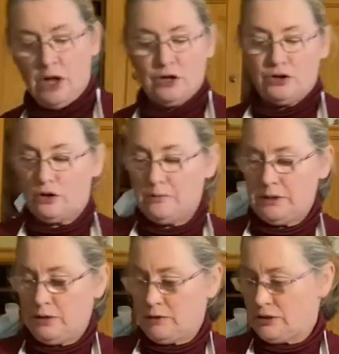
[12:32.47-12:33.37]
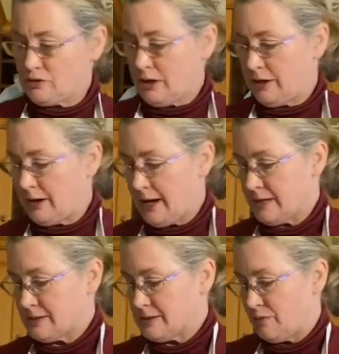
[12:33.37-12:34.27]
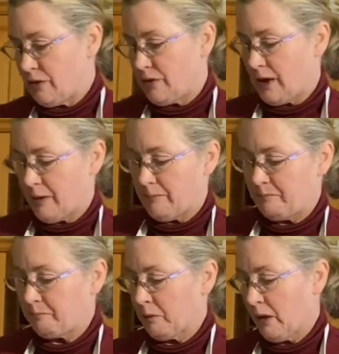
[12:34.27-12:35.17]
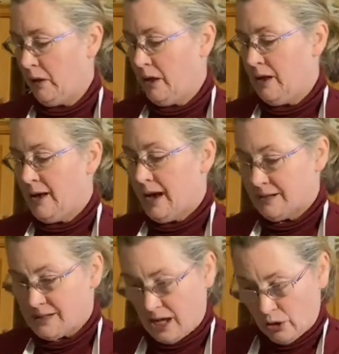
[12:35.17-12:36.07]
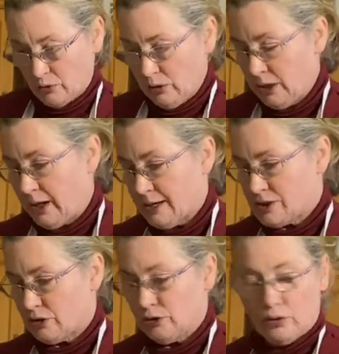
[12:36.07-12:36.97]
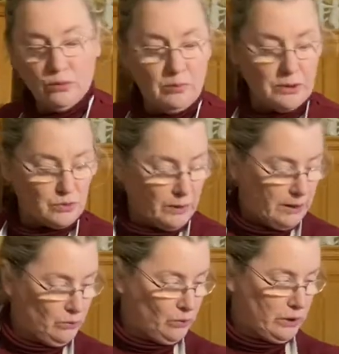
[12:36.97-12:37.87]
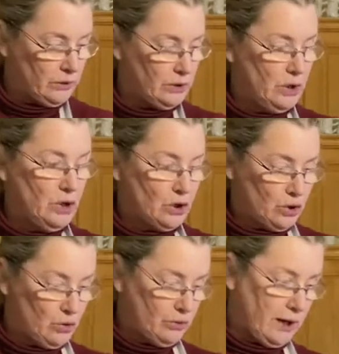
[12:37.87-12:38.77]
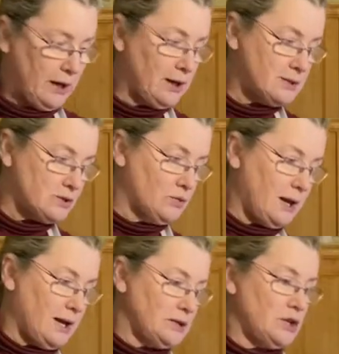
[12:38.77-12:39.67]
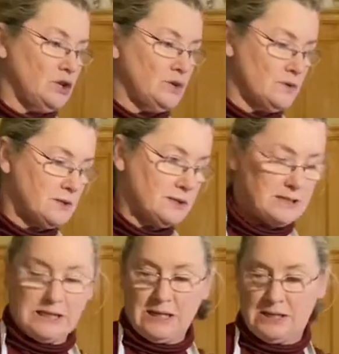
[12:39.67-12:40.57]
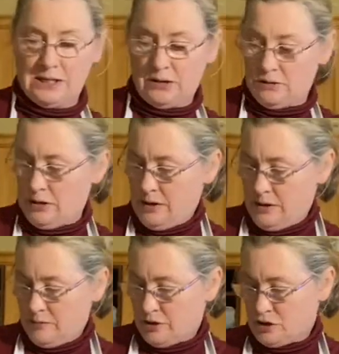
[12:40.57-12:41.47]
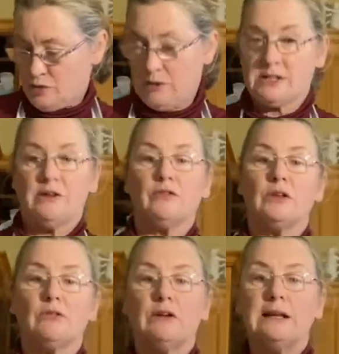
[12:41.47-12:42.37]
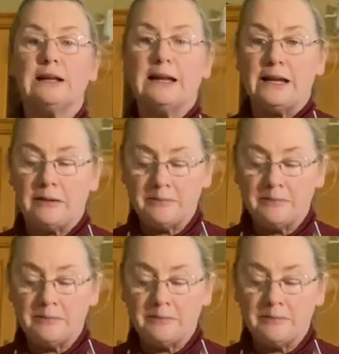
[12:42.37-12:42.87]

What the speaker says: Normally we dry our hands with a towel, as you know, but when we're cooking, it's okay to use the tea towel because you want everything really clean.